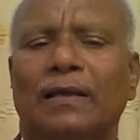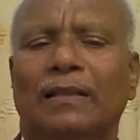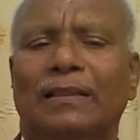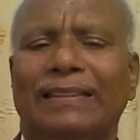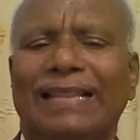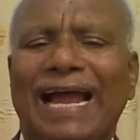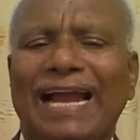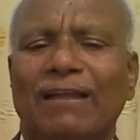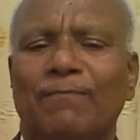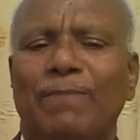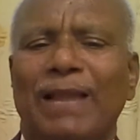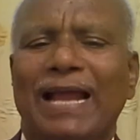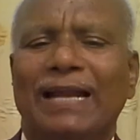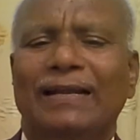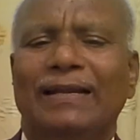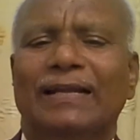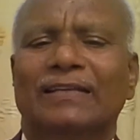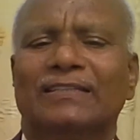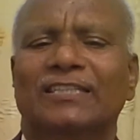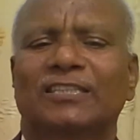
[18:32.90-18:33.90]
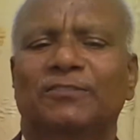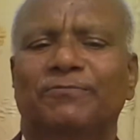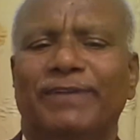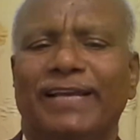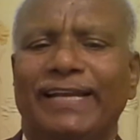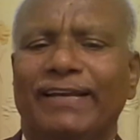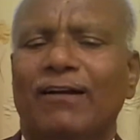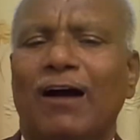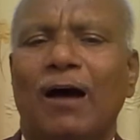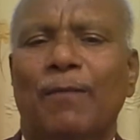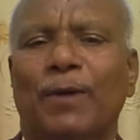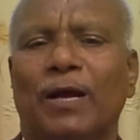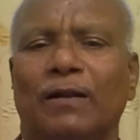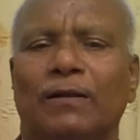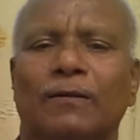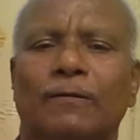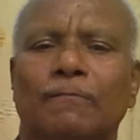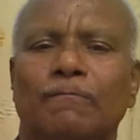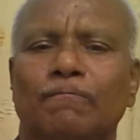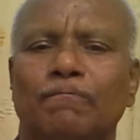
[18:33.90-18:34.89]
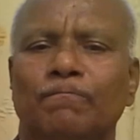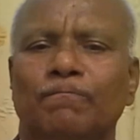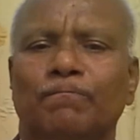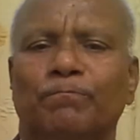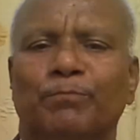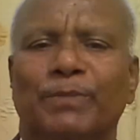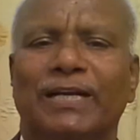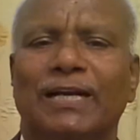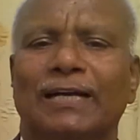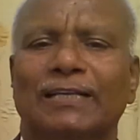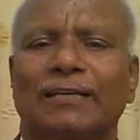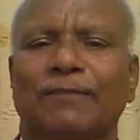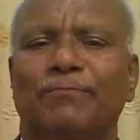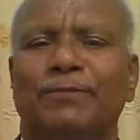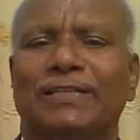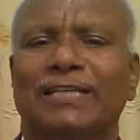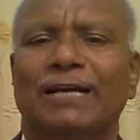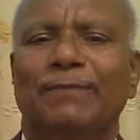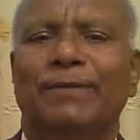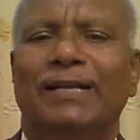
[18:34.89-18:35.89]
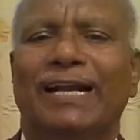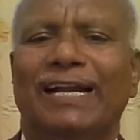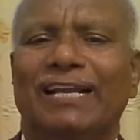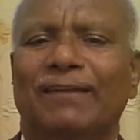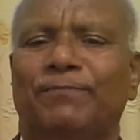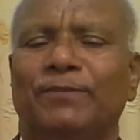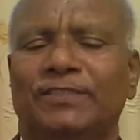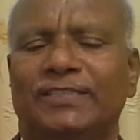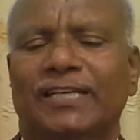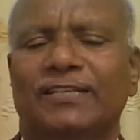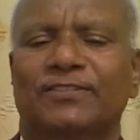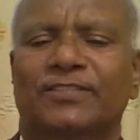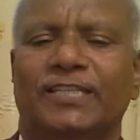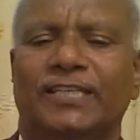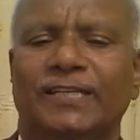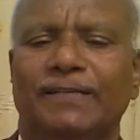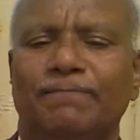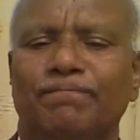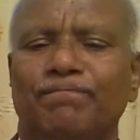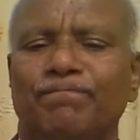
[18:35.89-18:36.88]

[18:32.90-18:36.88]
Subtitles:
night blindness is very common because of vitamin A deficiency,